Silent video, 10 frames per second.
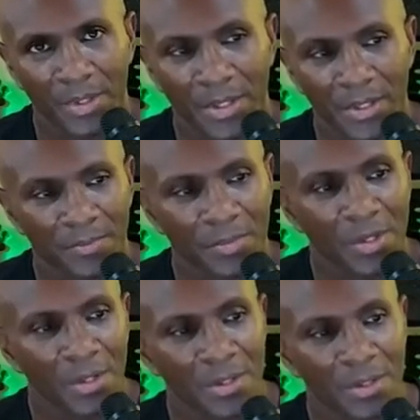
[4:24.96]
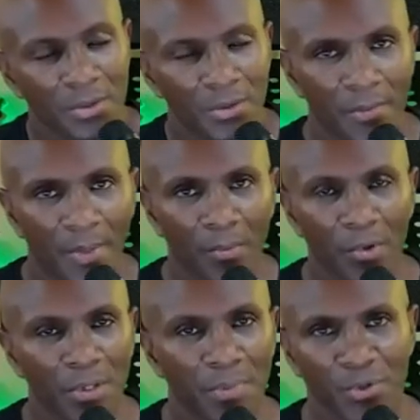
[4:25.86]
Alright, so your
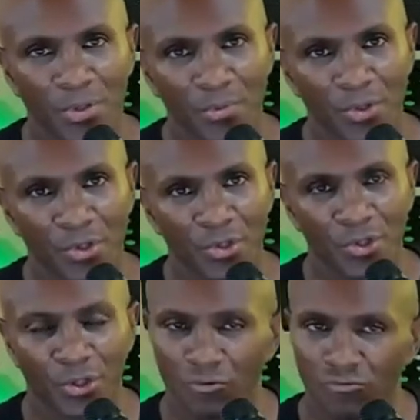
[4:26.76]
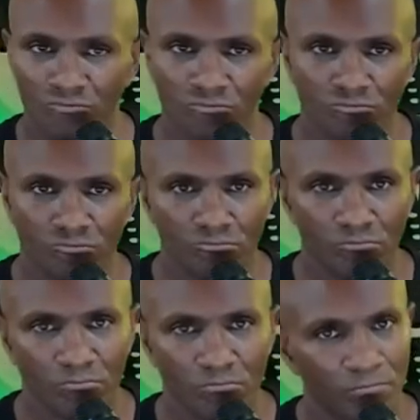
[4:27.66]
MacBook is pretty much
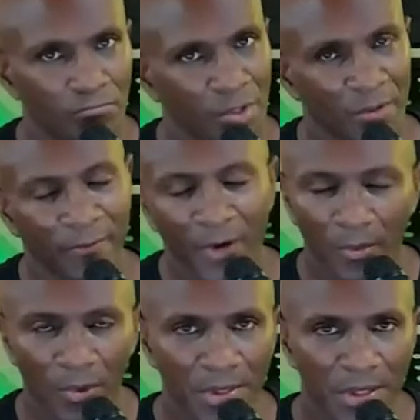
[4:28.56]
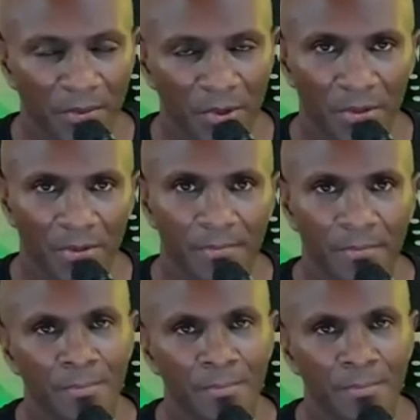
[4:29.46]
far more stable